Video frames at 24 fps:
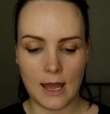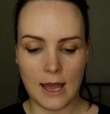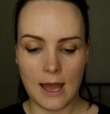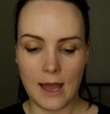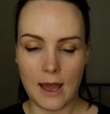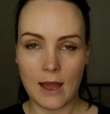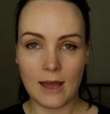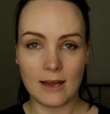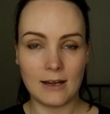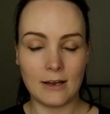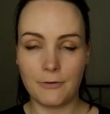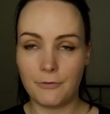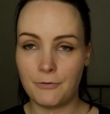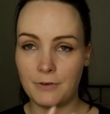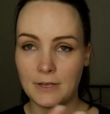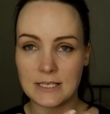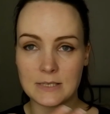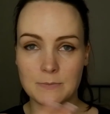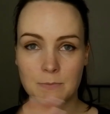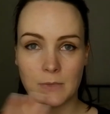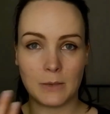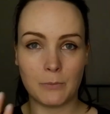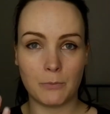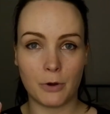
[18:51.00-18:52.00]
and it
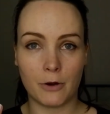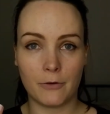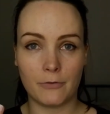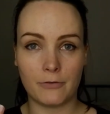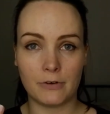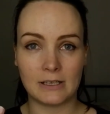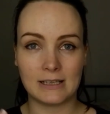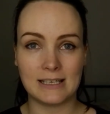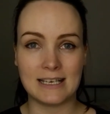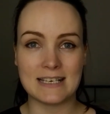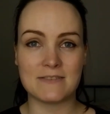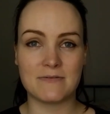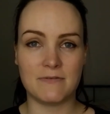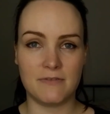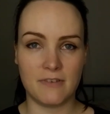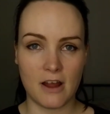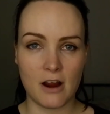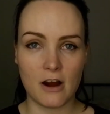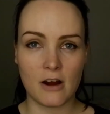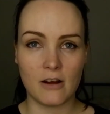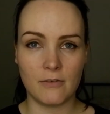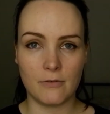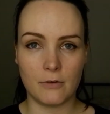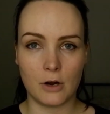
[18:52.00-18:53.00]
fits me perfectly. It's
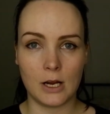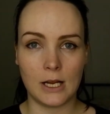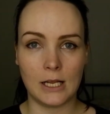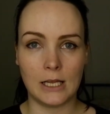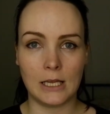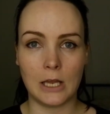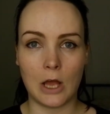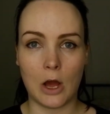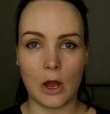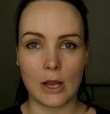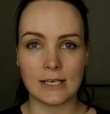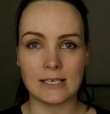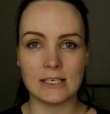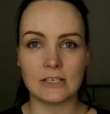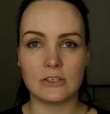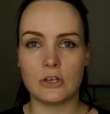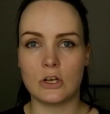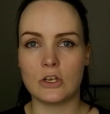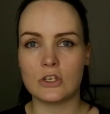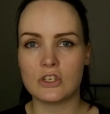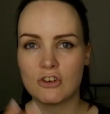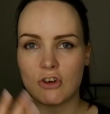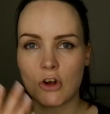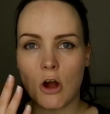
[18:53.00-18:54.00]
very light. It
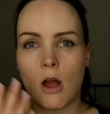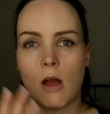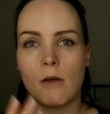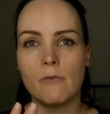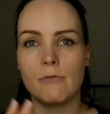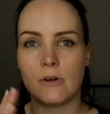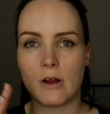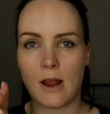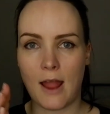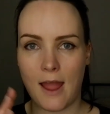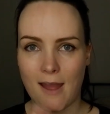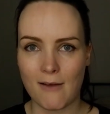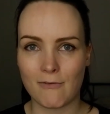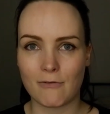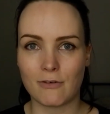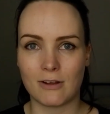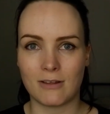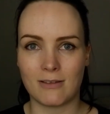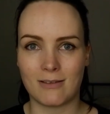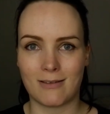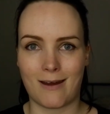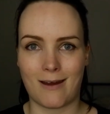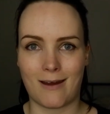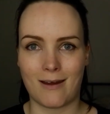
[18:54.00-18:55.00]
doesn't cover
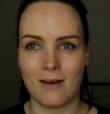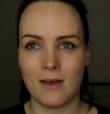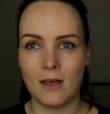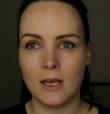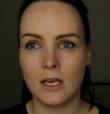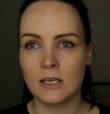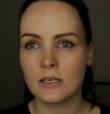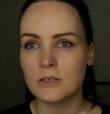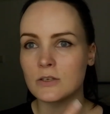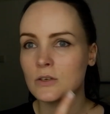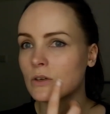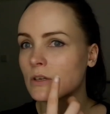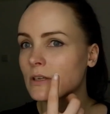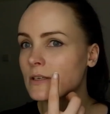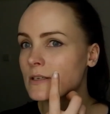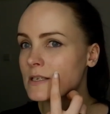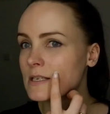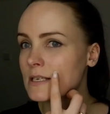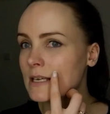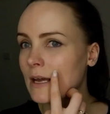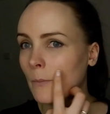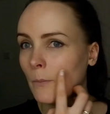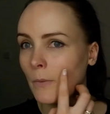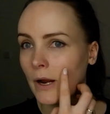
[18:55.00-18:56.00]
everything, so you can
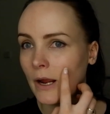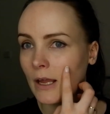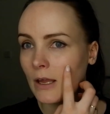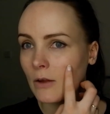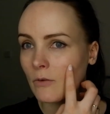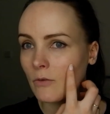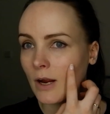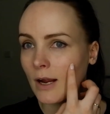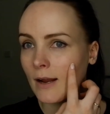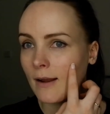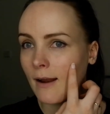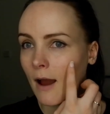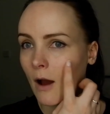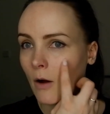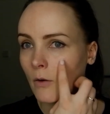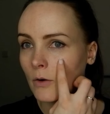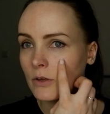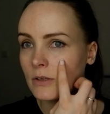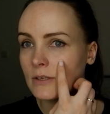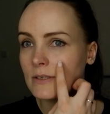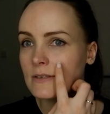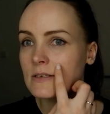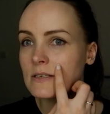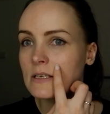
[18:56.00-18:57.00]
see I'm wearing it right now,
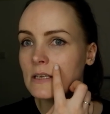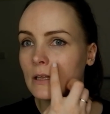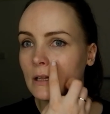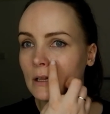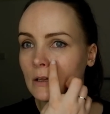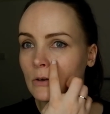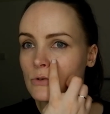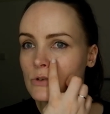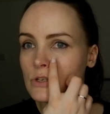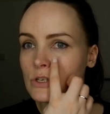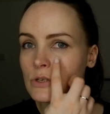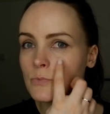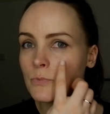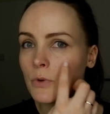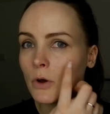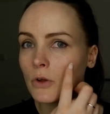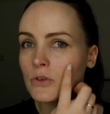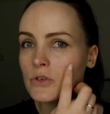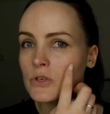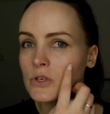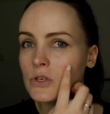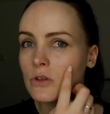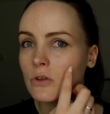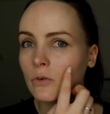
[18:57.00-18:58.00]
and you can see little
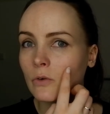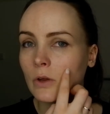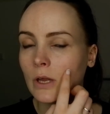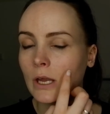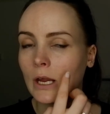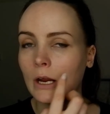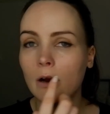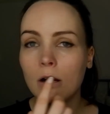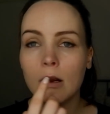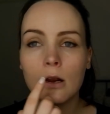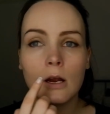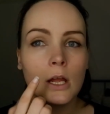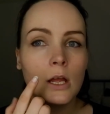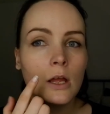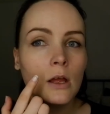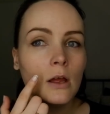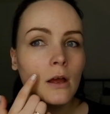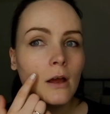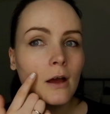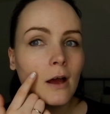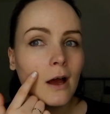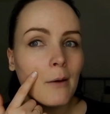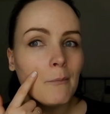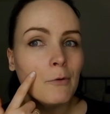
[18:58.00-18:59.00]
spots through here.
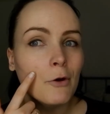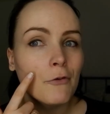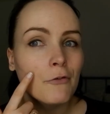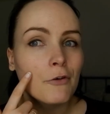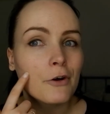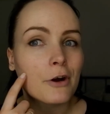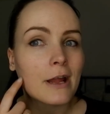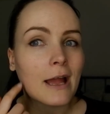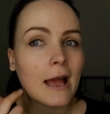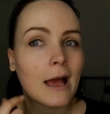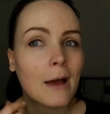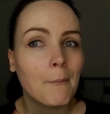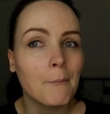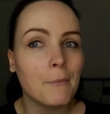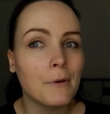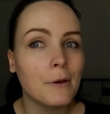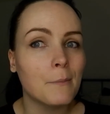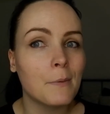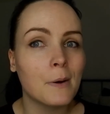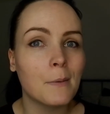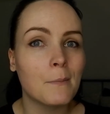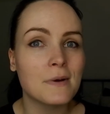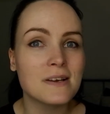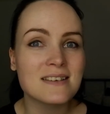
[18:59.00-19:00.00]
I'm not very happy
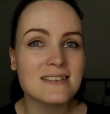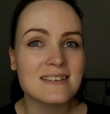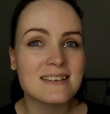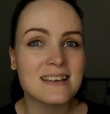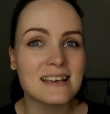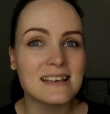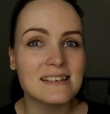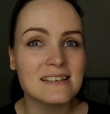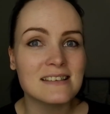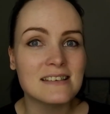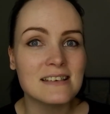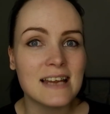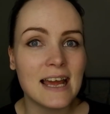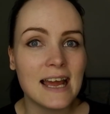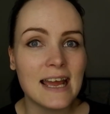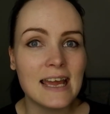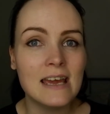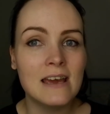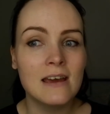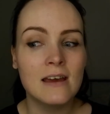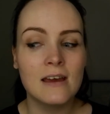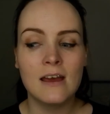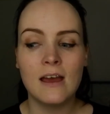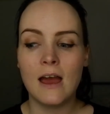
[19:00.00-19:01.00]
about my skin
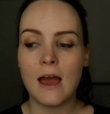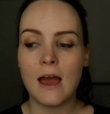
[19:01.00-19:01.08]
today,